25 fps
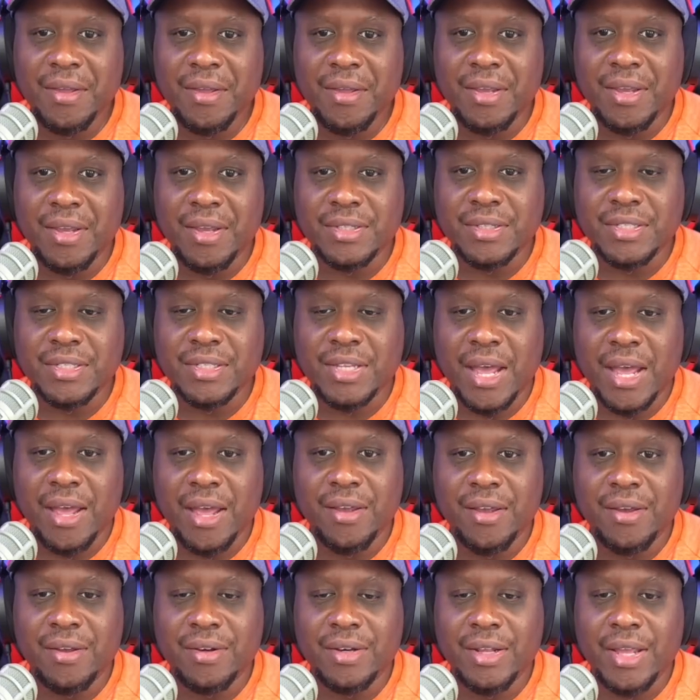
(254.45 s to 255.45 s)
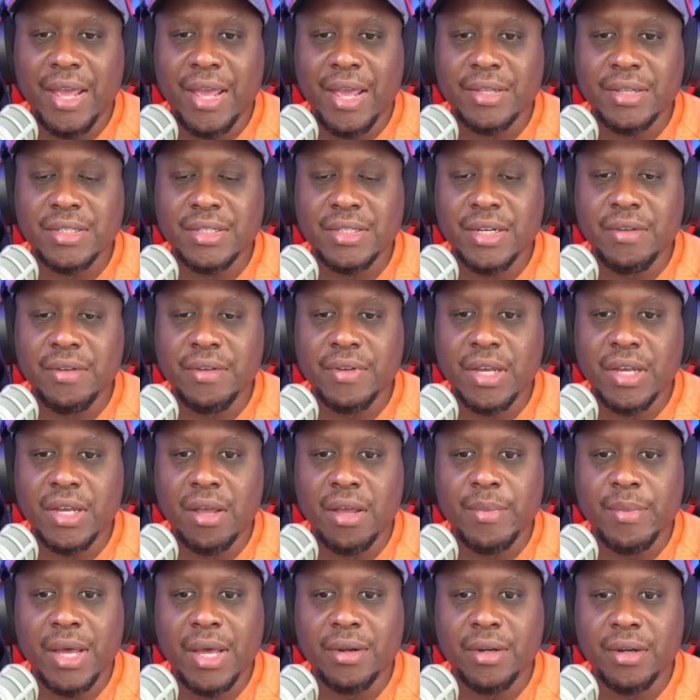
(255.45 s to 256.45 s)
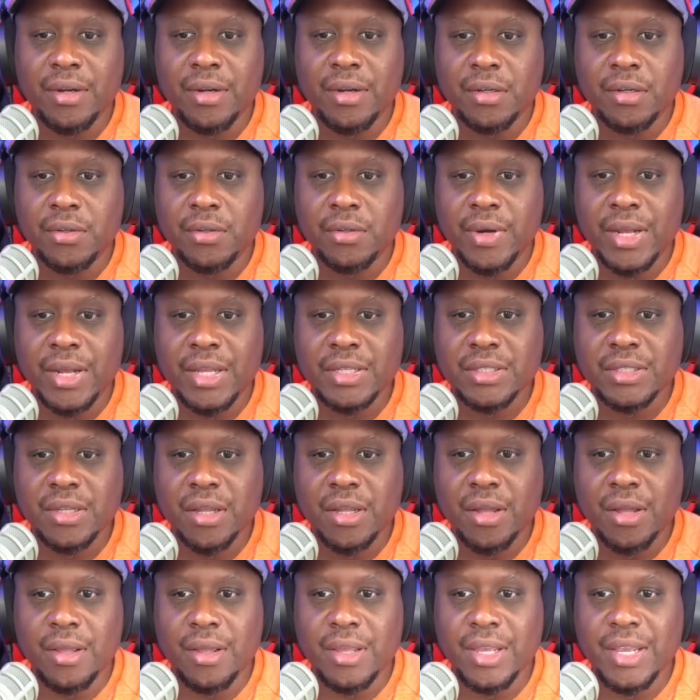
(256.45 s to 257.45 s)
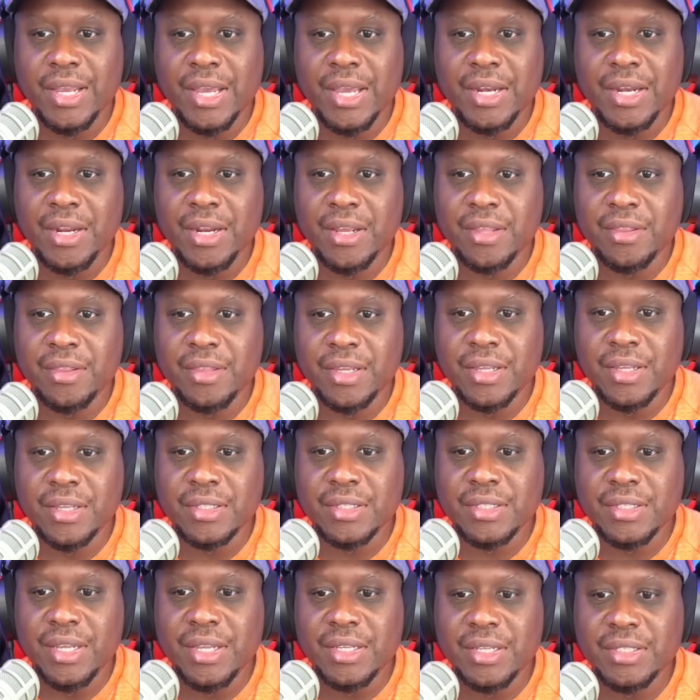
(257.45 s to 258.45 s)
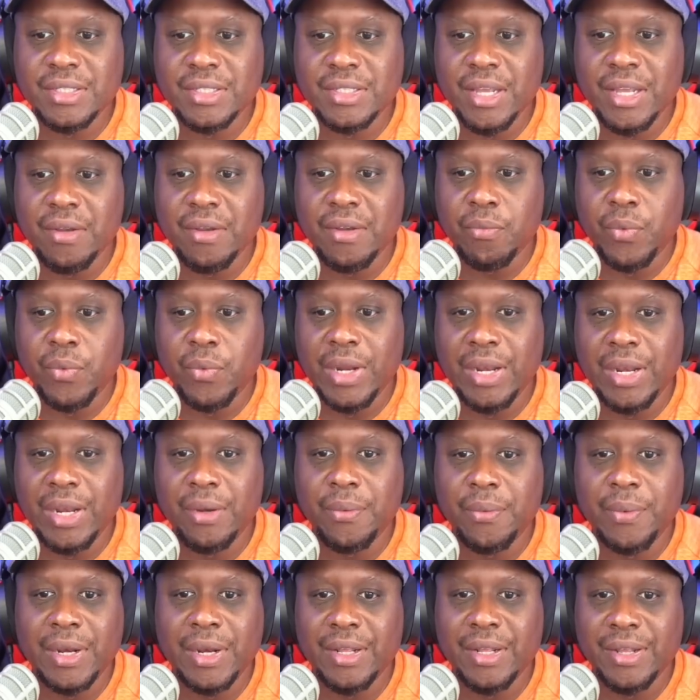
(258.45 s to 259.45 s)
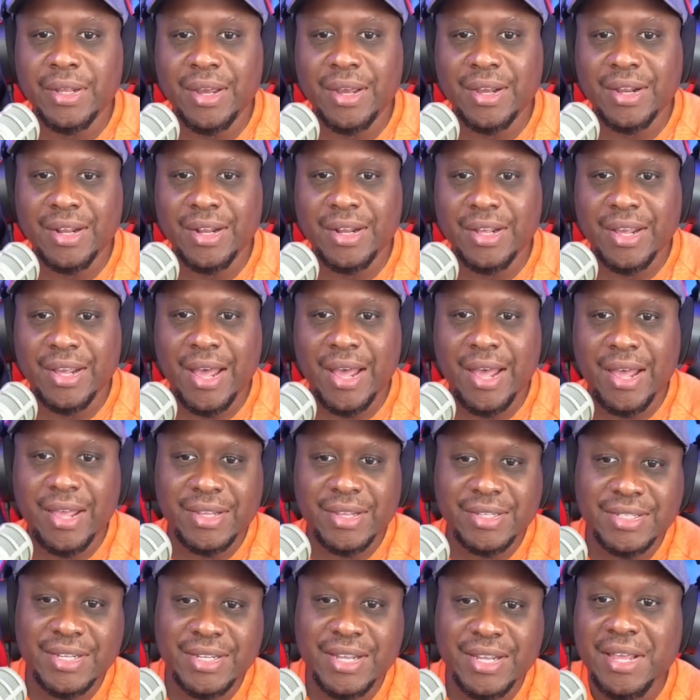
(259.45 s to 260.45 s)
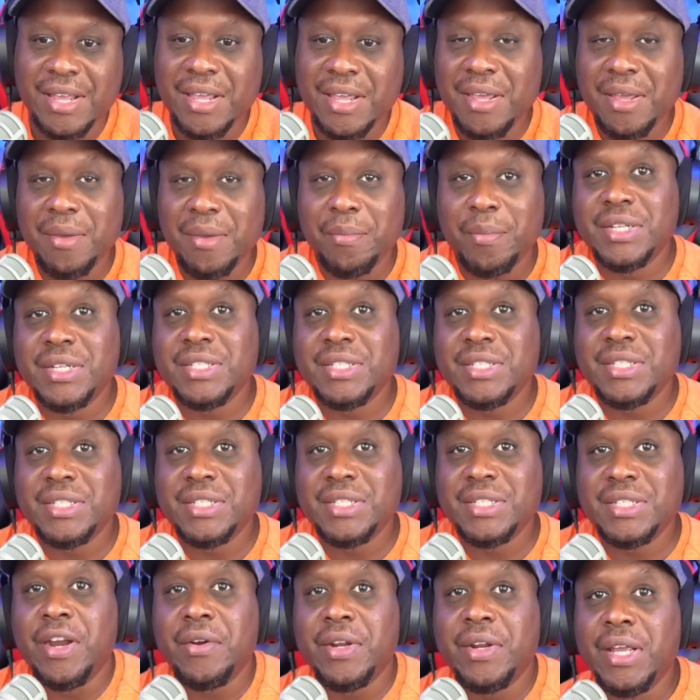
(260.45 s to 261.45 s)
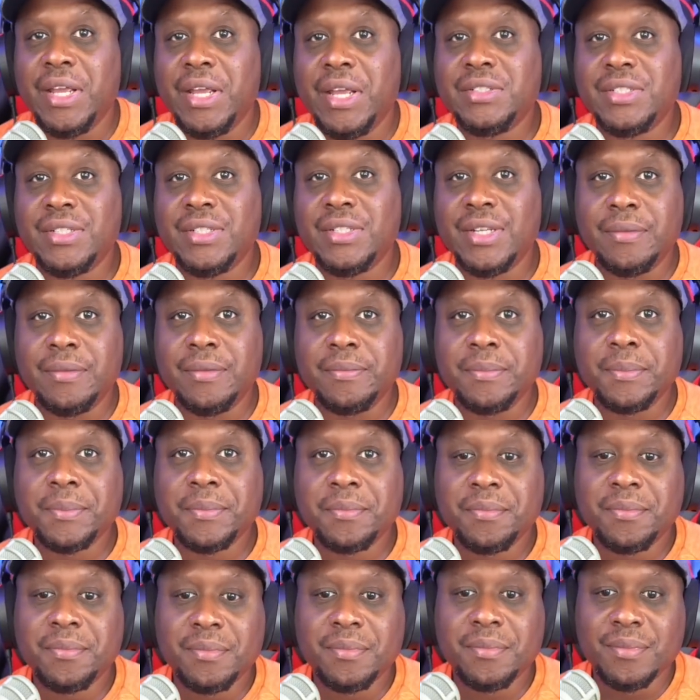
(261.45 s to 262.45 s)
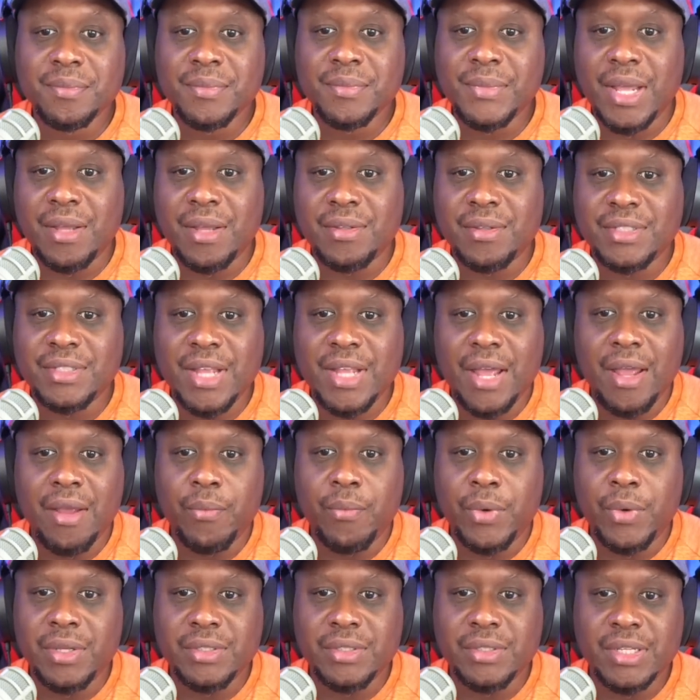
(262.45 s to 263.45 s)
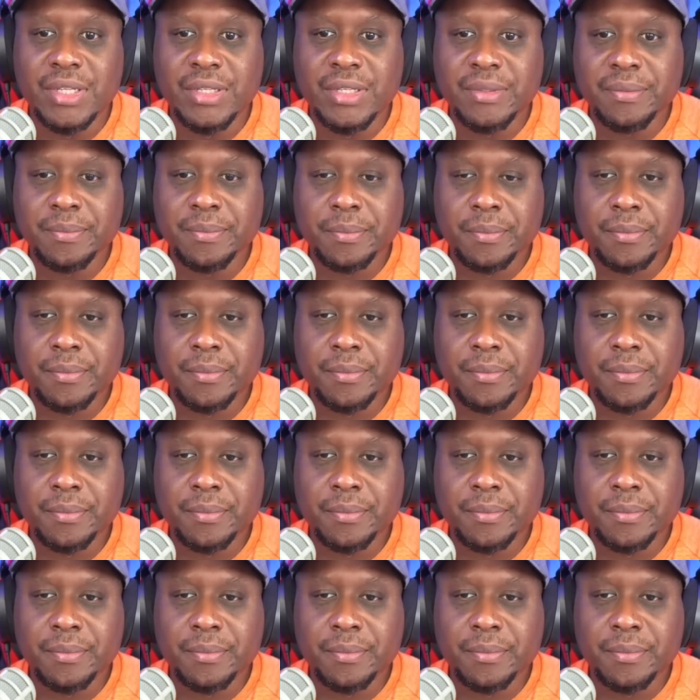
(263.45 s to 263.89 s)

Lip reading: Yeah, Zion hasn't even come out and addressed any of this. It's getting really, really ugly, guys. But it's getting very interesting. Now, Zion Williamson,